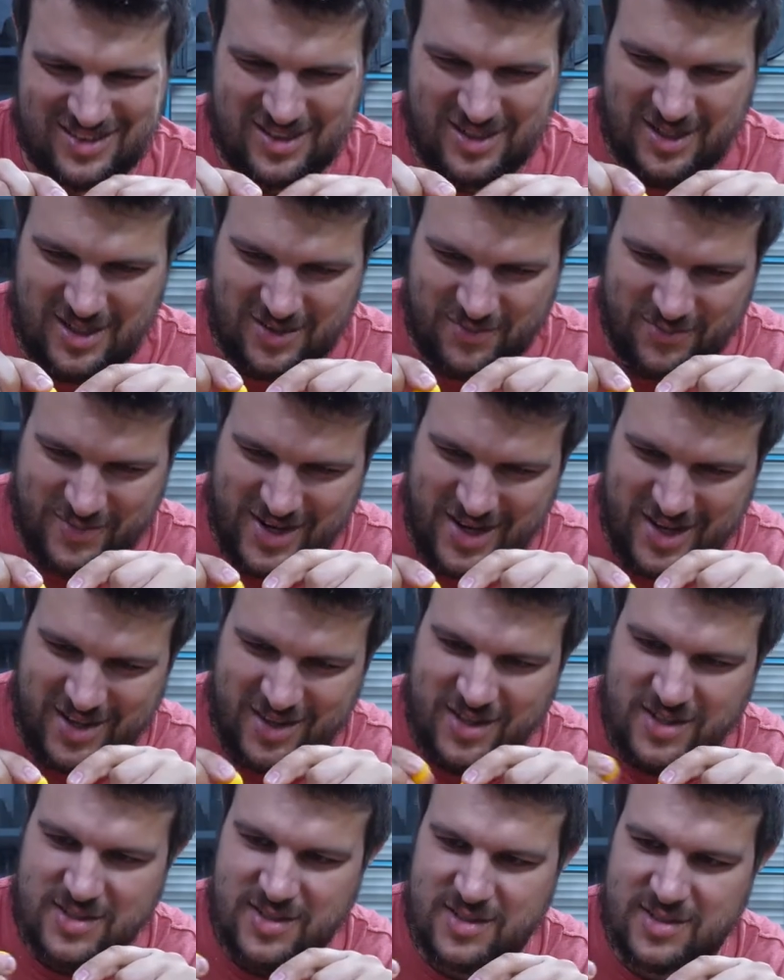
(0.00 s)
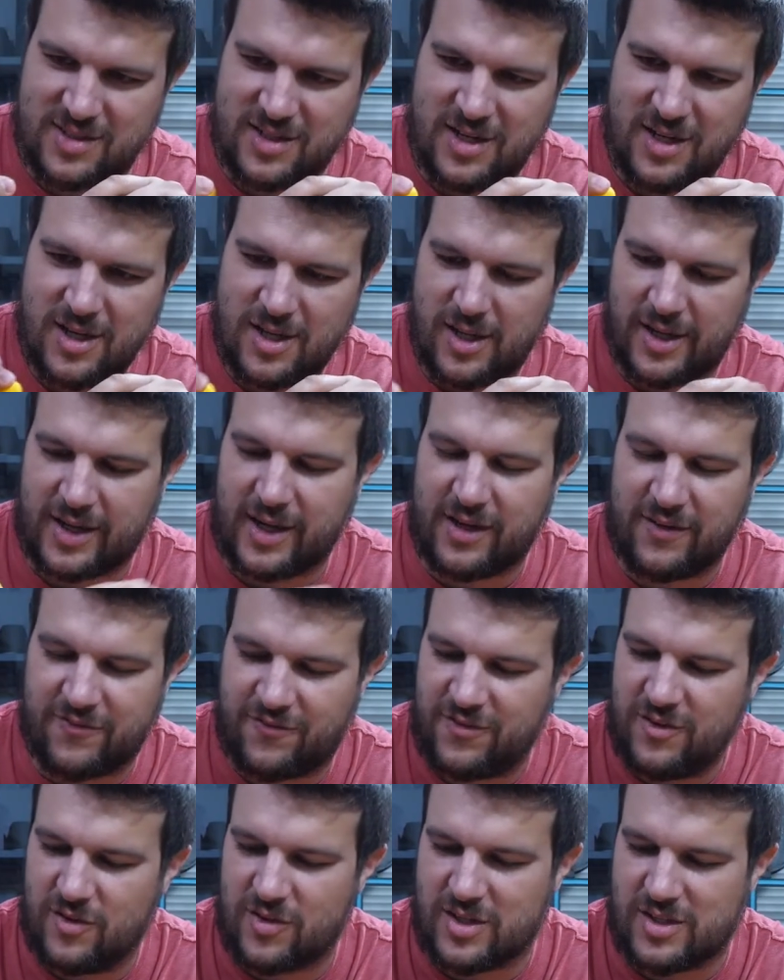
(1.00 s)
Oh, man, this is like I can
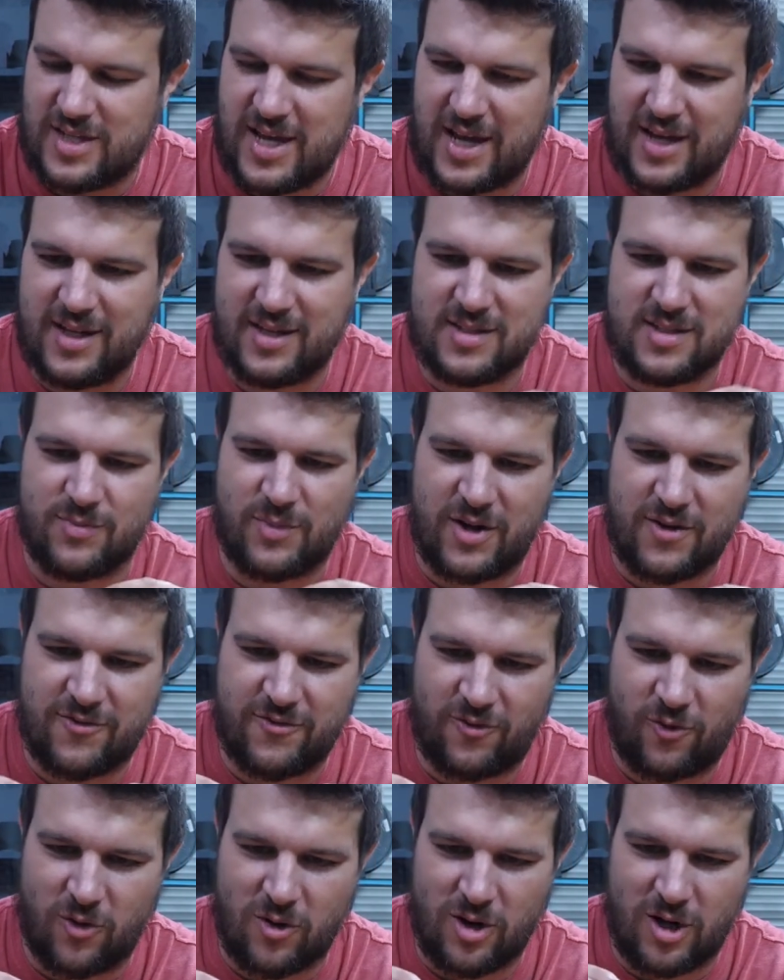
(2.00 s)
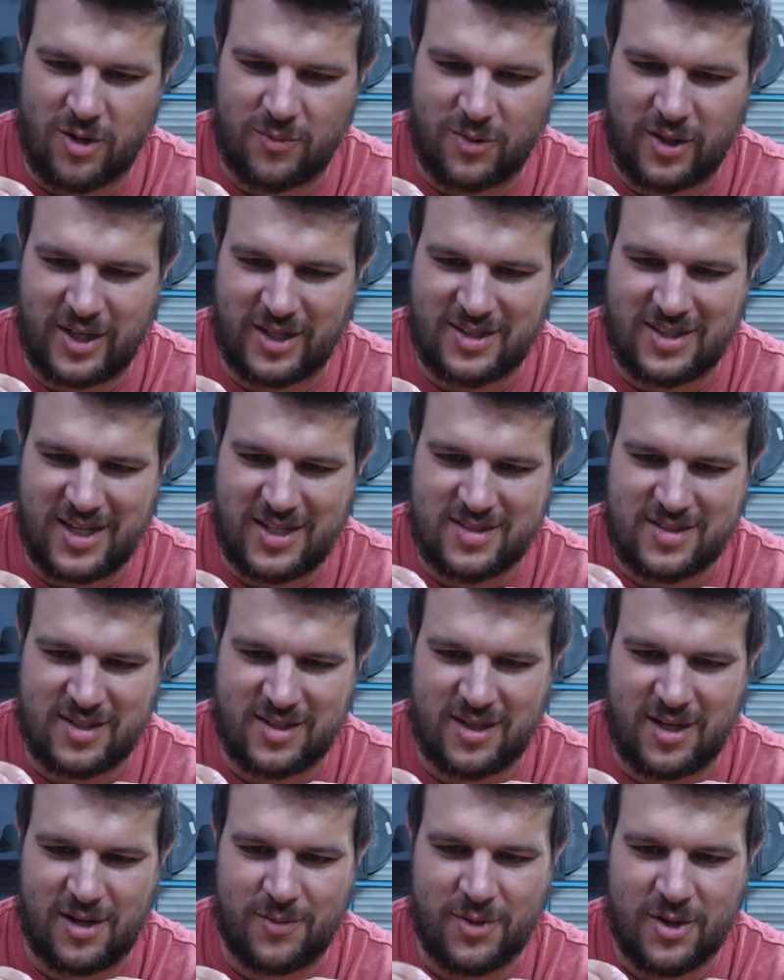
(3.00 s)
feel the tendons in my forearm like
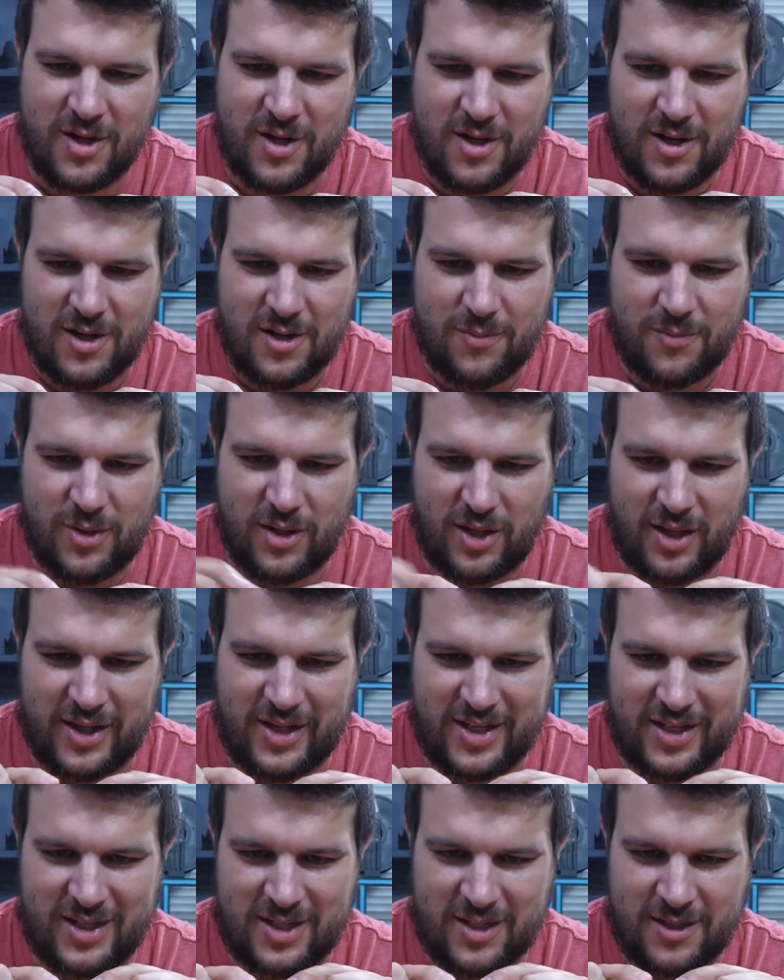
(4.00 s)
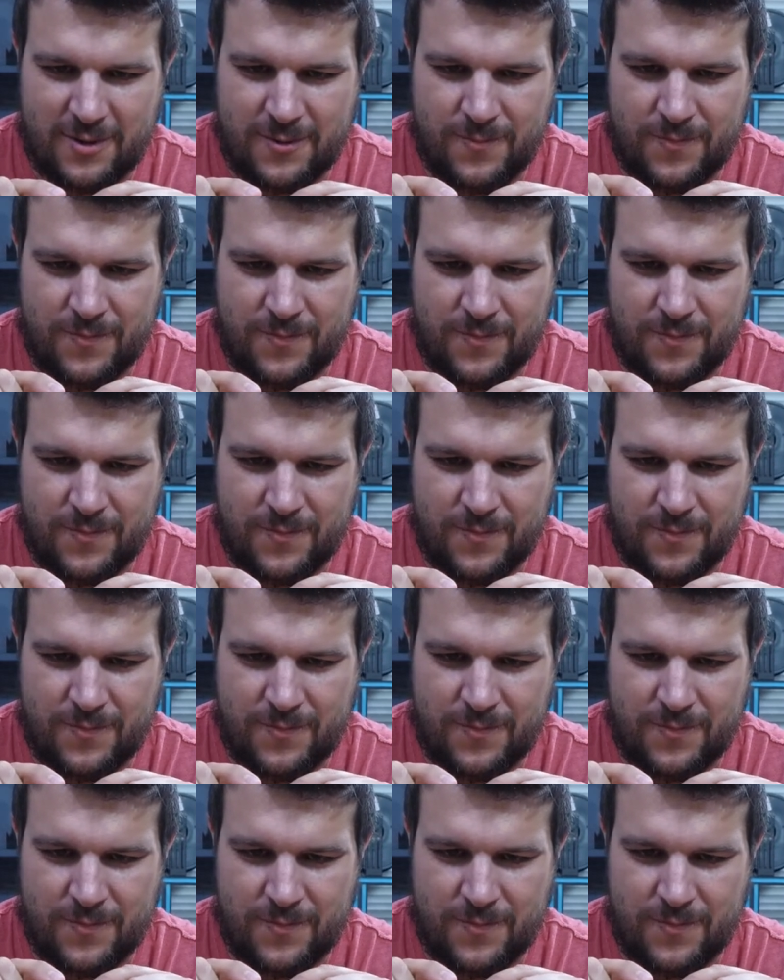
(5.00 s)
tensing up, but like